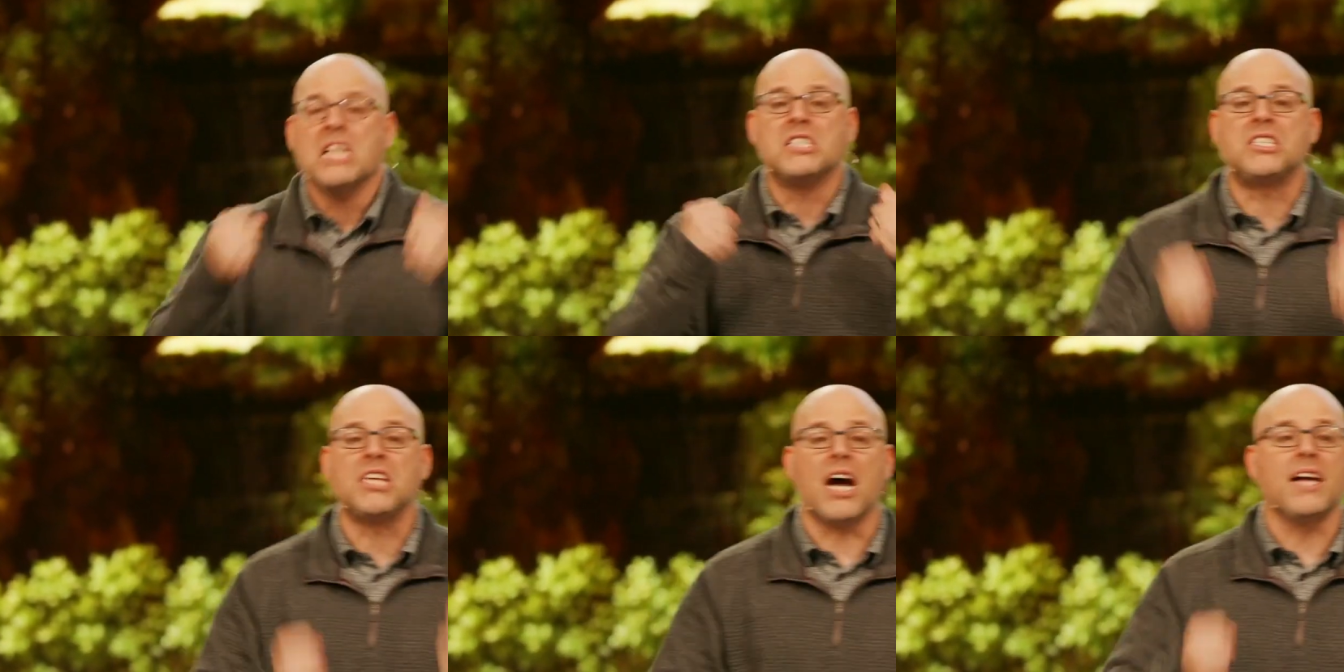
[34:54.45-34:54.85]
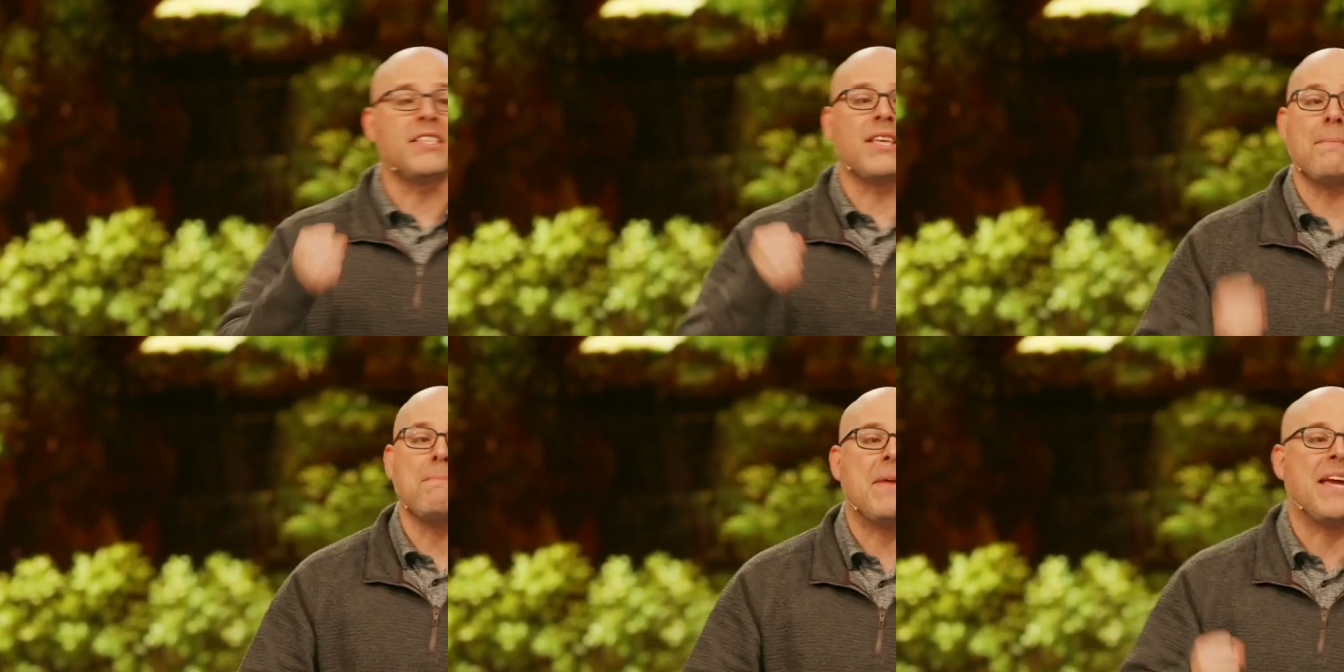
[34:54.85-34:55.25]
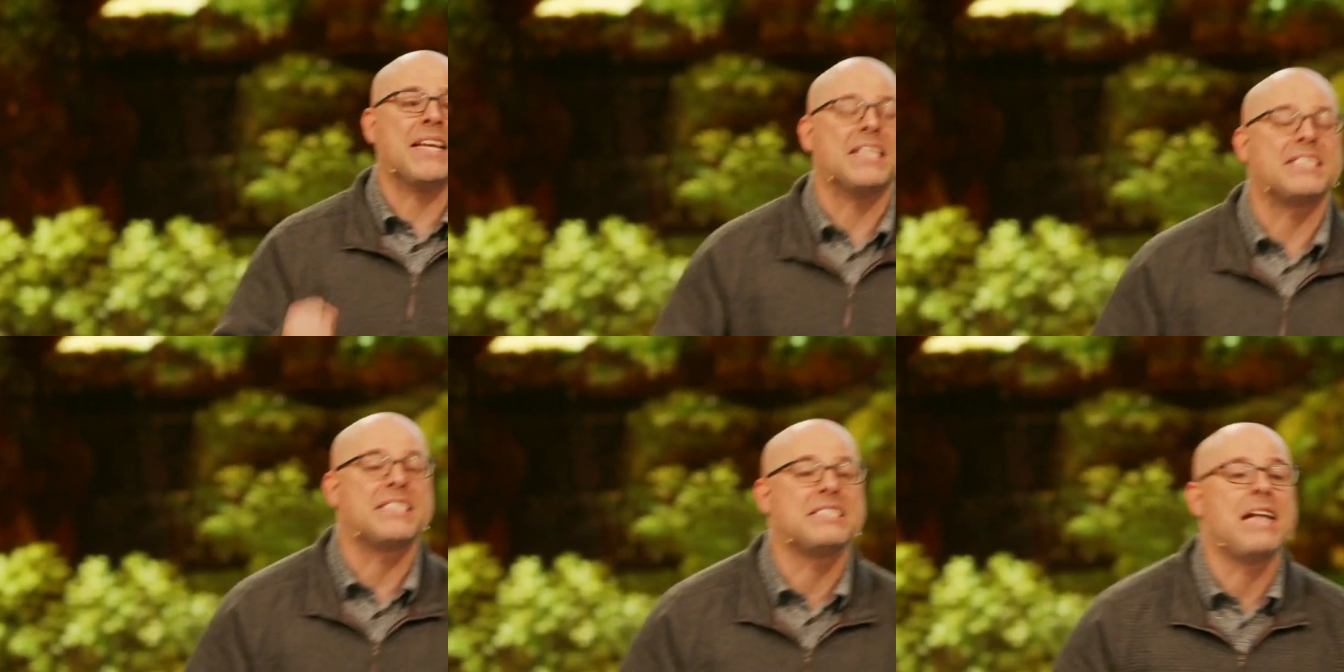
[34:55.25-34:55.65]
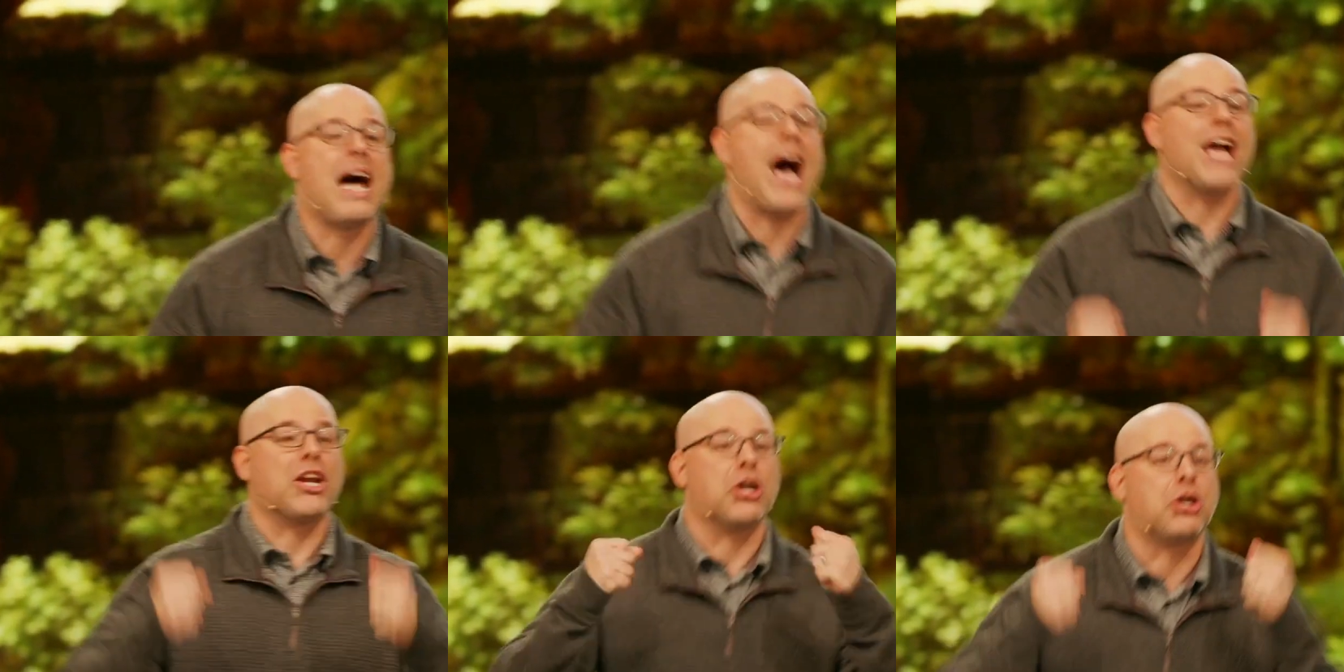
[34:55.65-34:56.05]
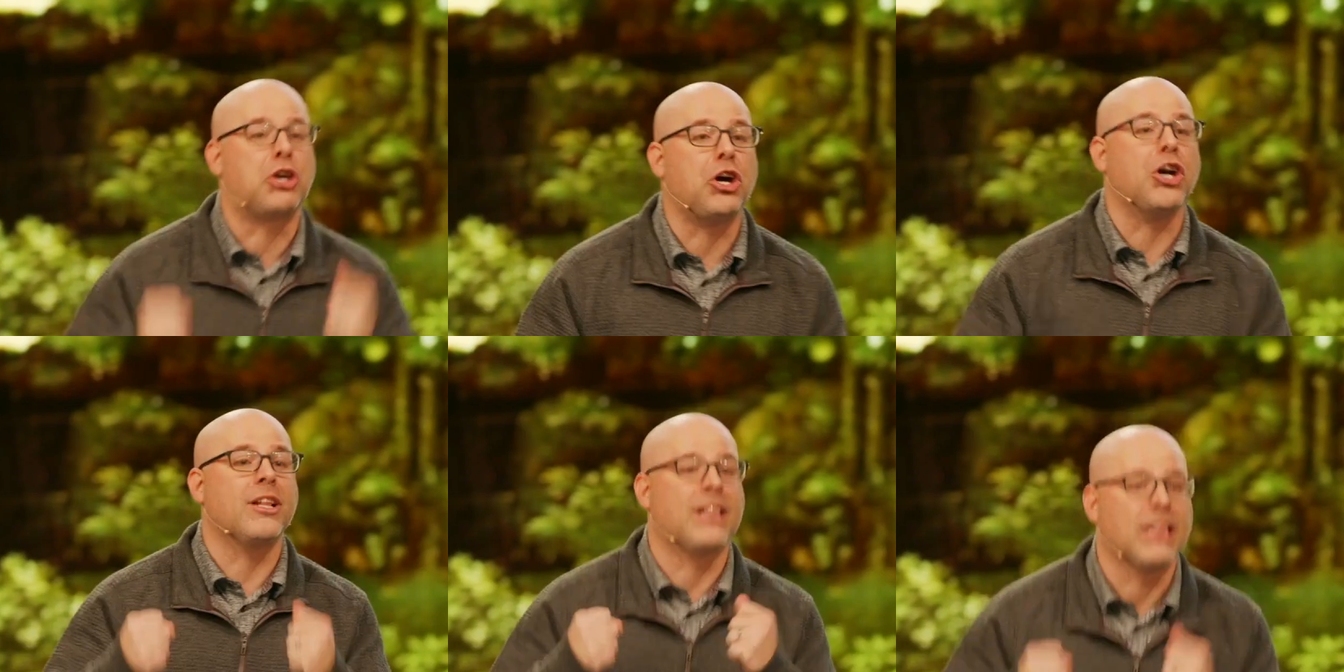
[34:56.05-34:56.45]
doesn't mean it's not a
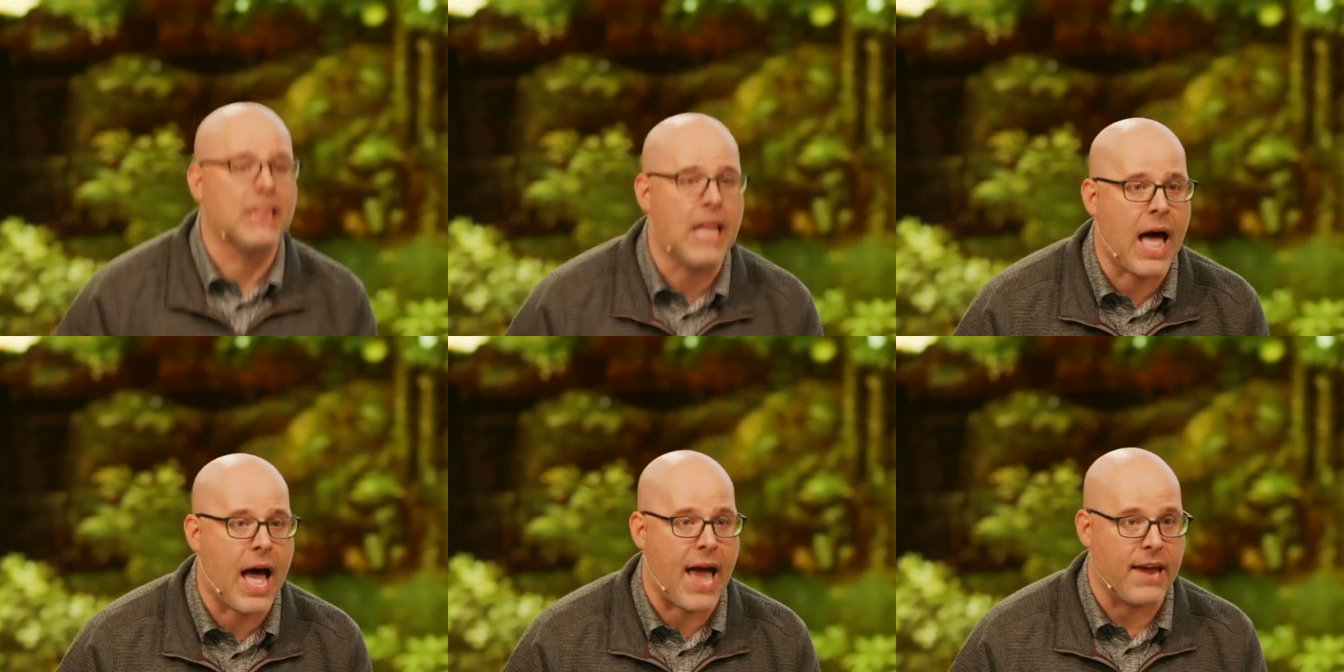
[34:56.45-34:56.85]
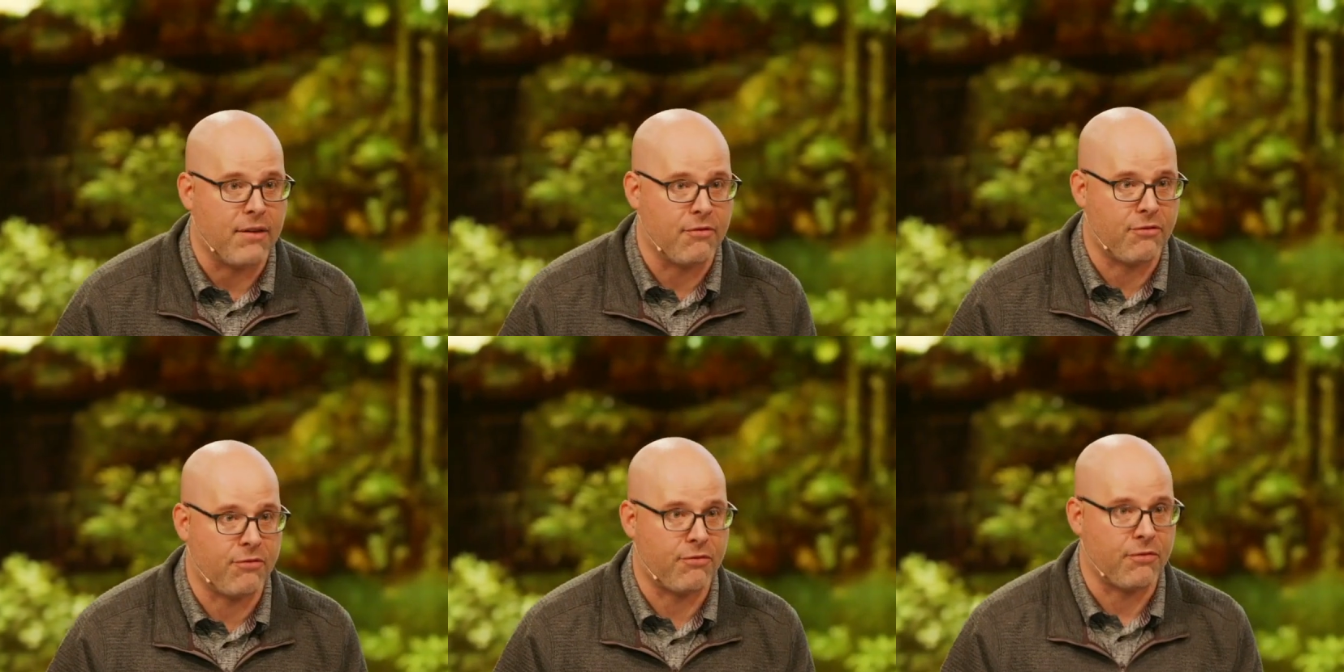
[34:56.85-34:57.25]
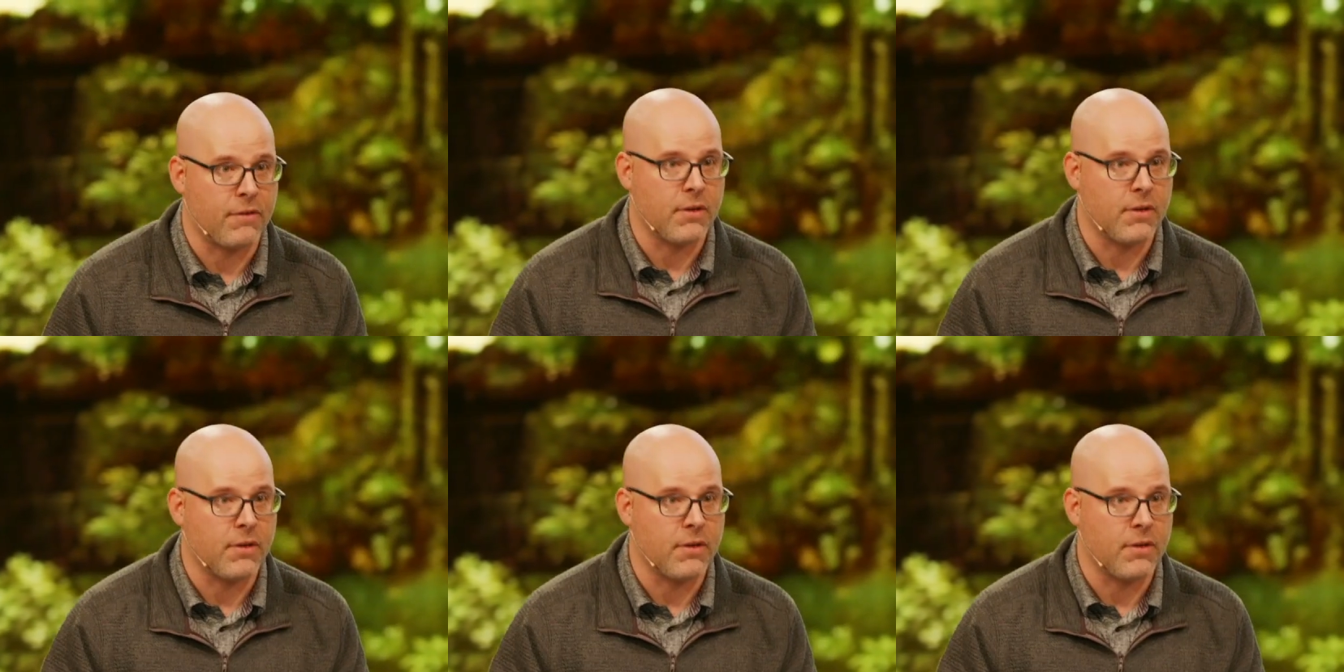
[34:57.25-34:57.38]
good life.